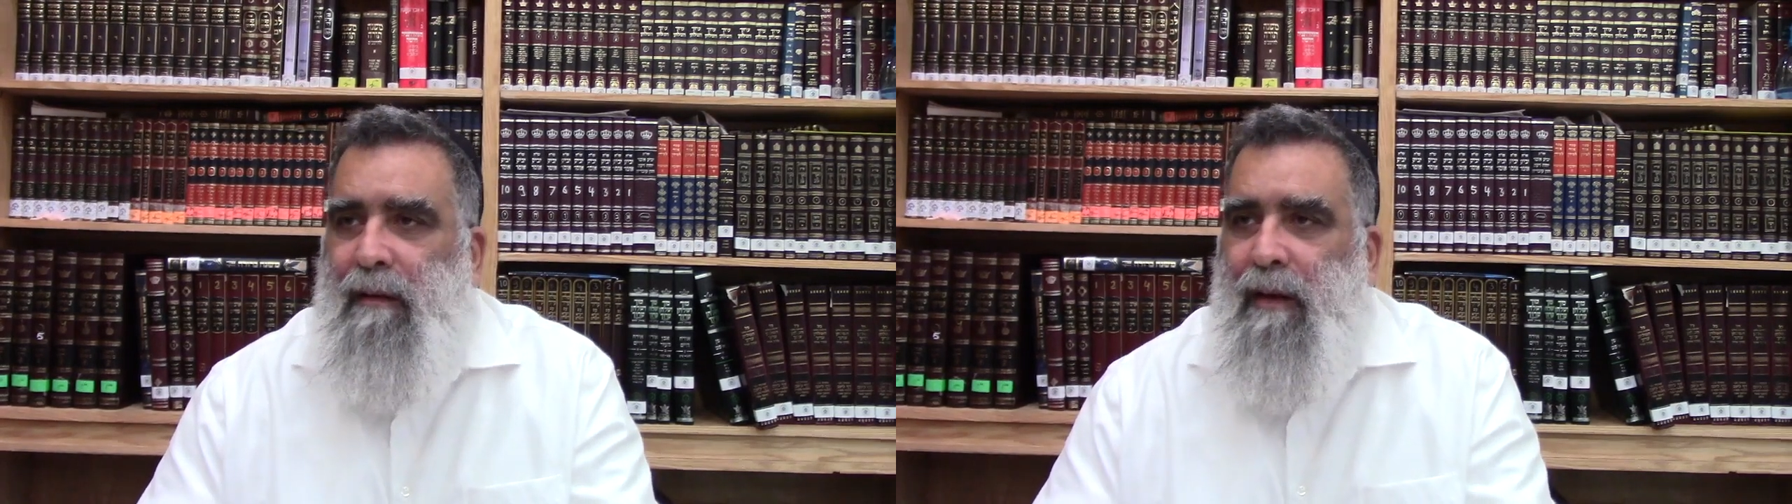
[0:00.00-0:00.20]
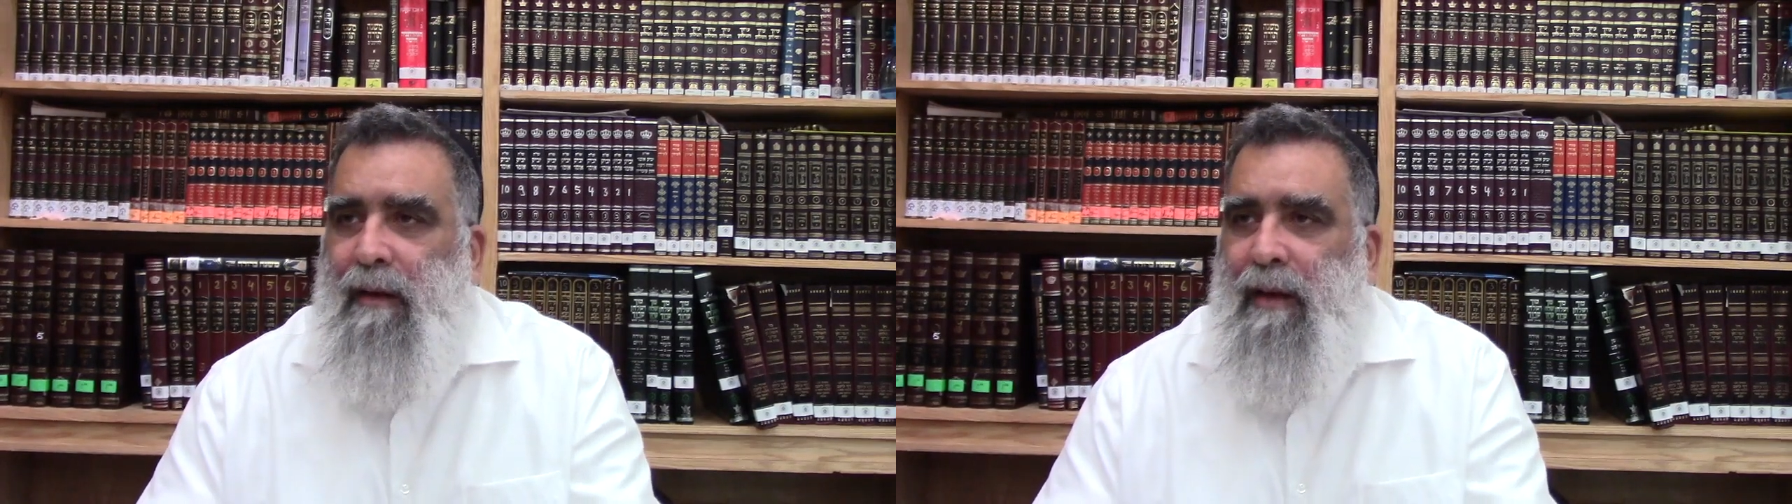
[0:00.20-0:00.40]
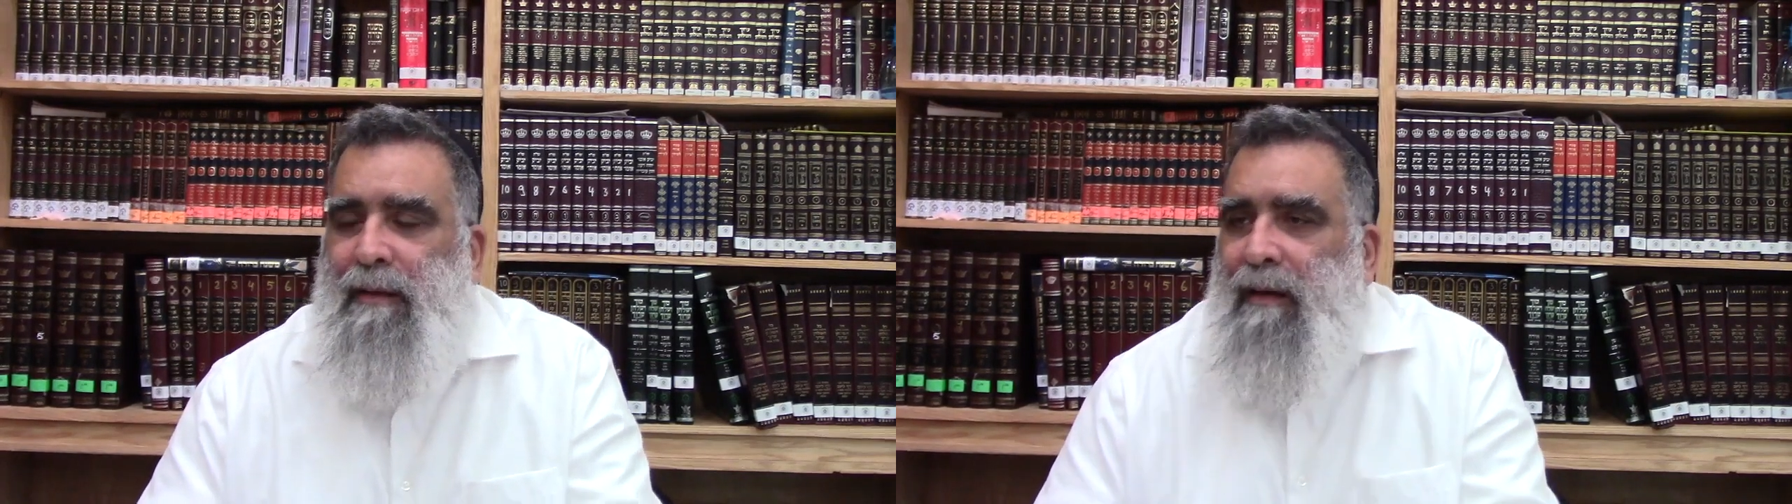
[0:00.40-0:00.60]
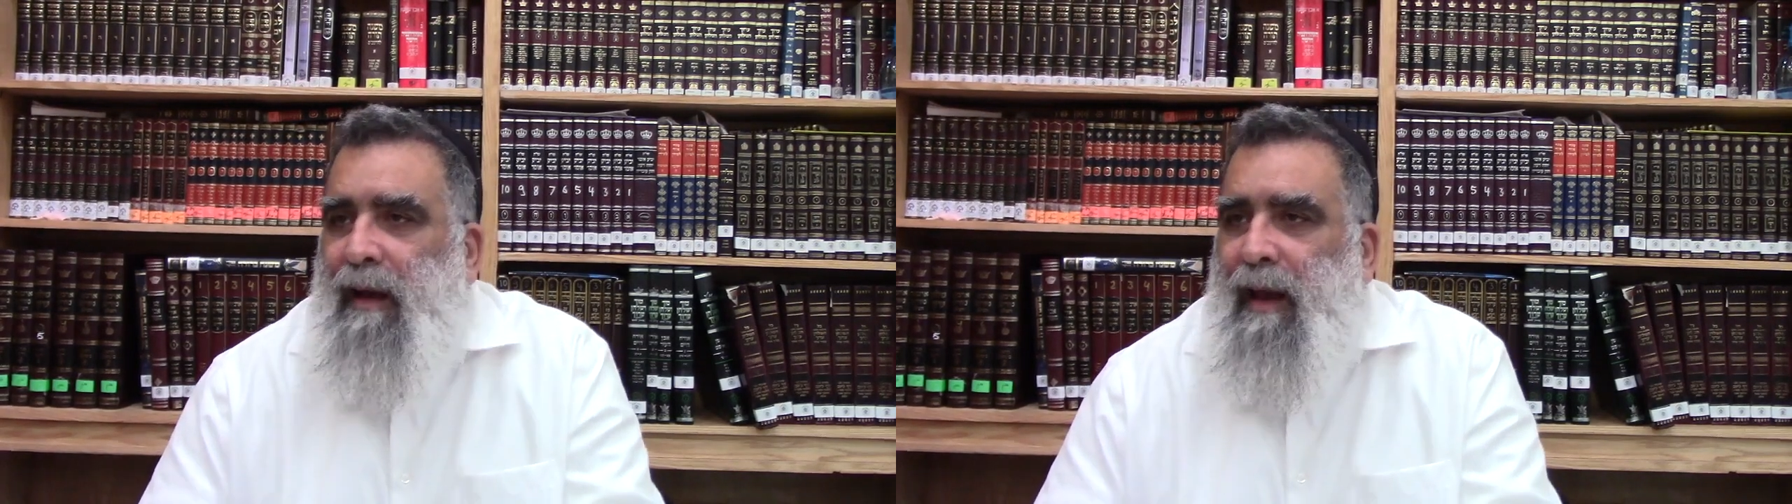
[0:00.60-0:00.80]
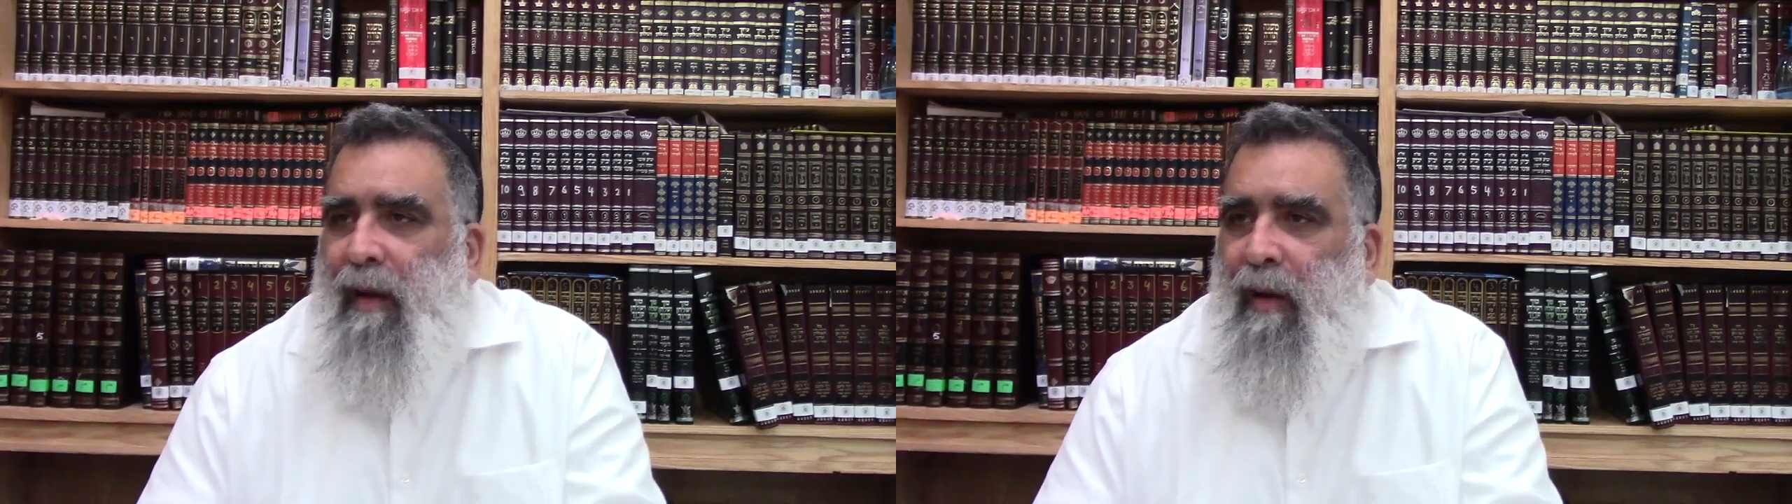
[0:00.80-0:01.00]
that it's
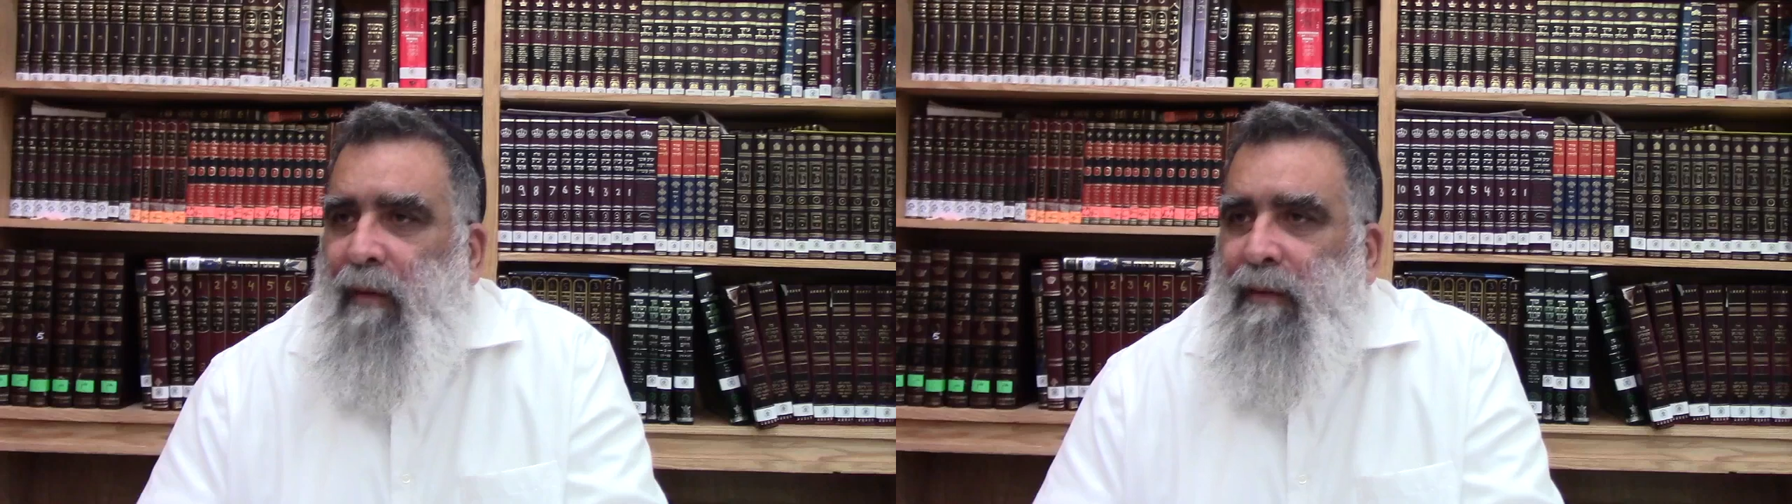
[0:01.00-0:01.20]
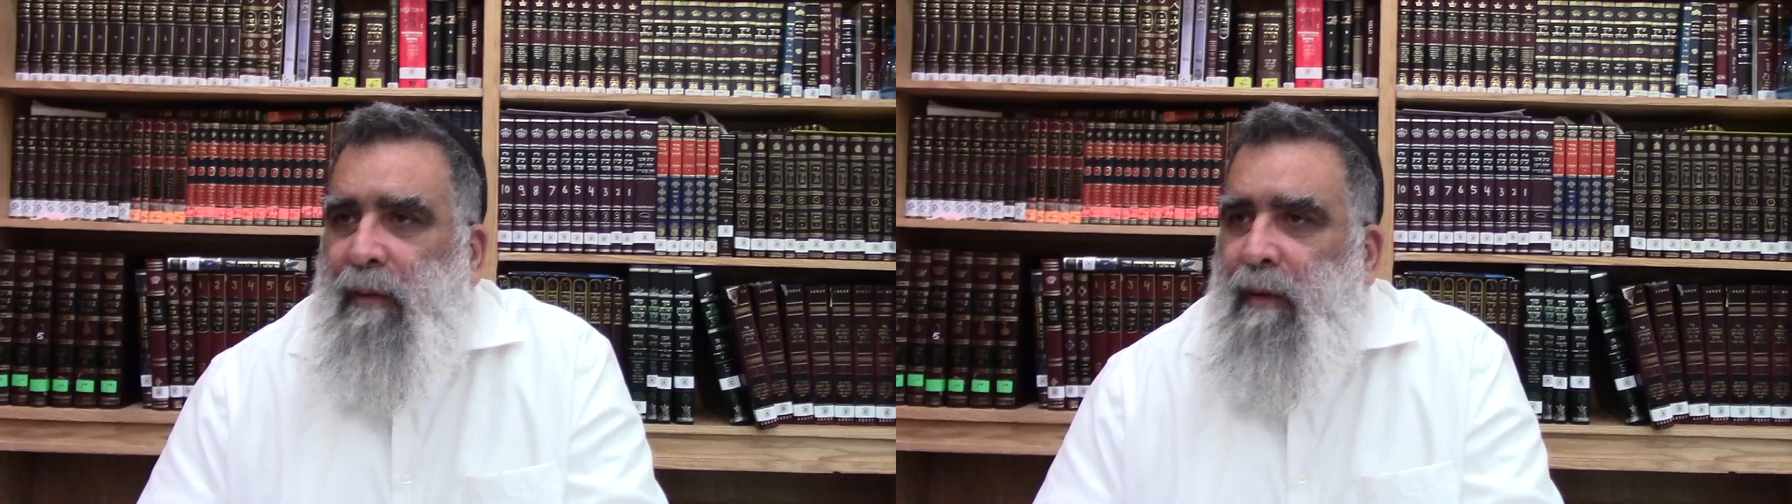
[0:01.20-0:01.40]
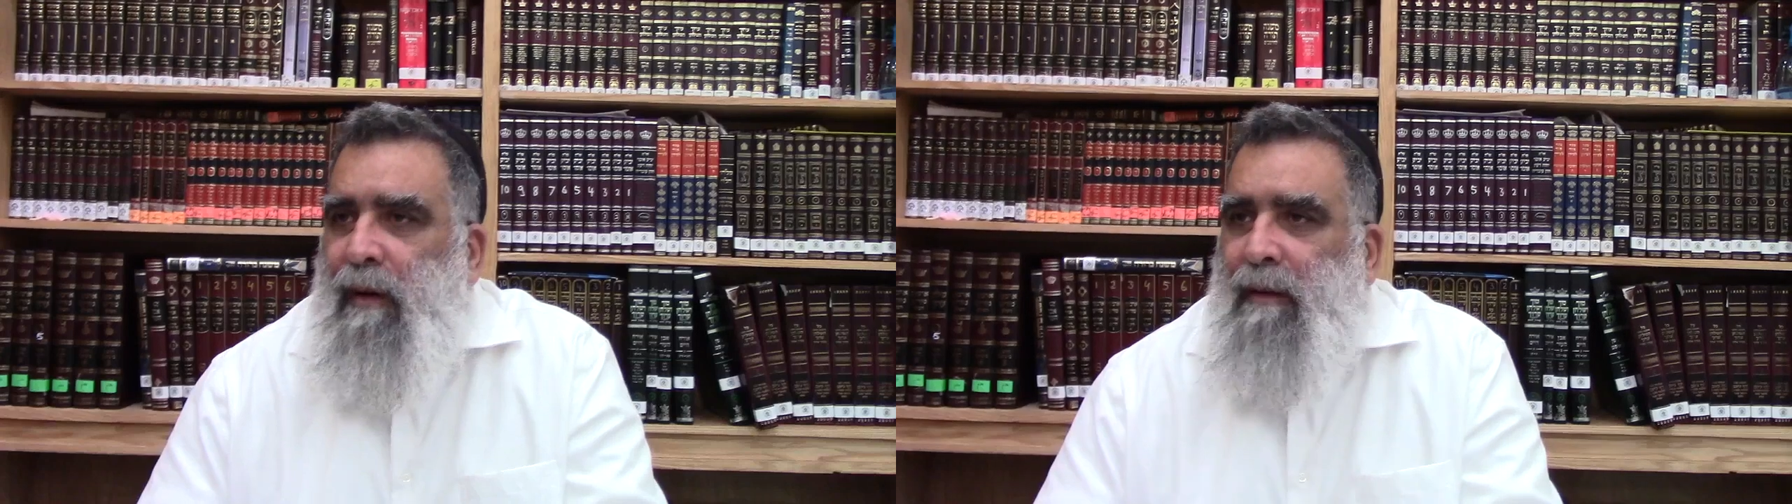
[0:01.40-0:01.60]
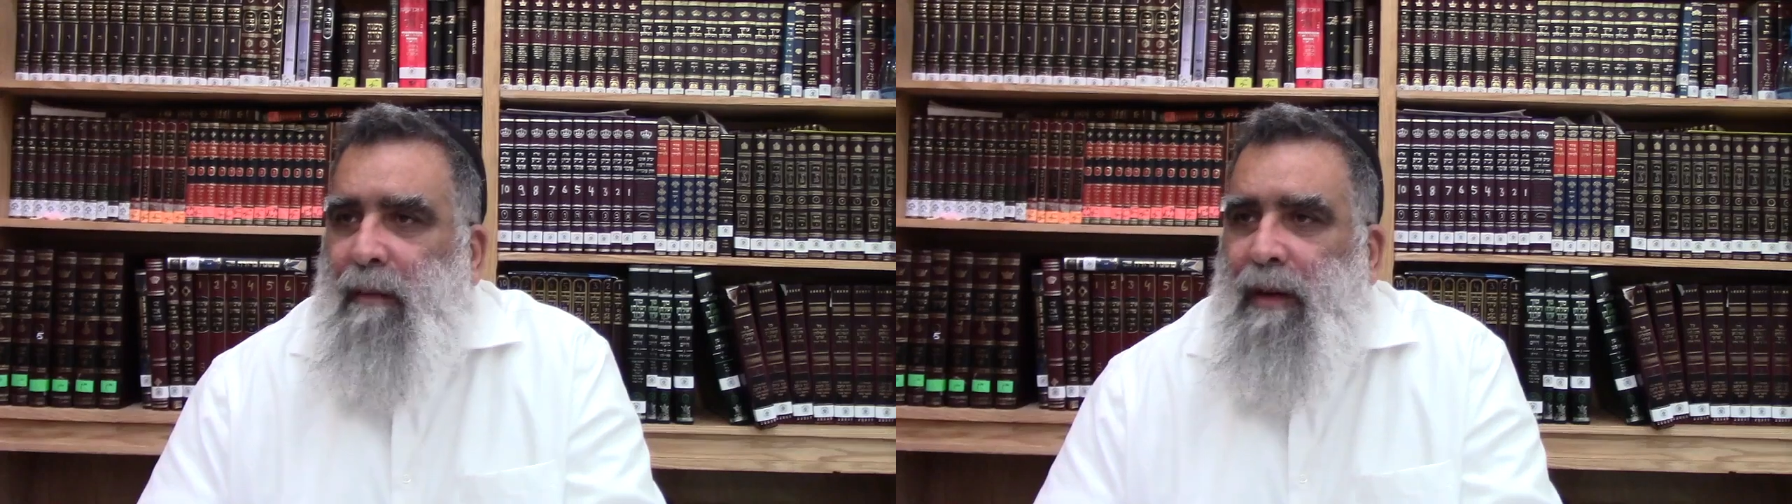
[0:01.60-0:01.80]
all over the world.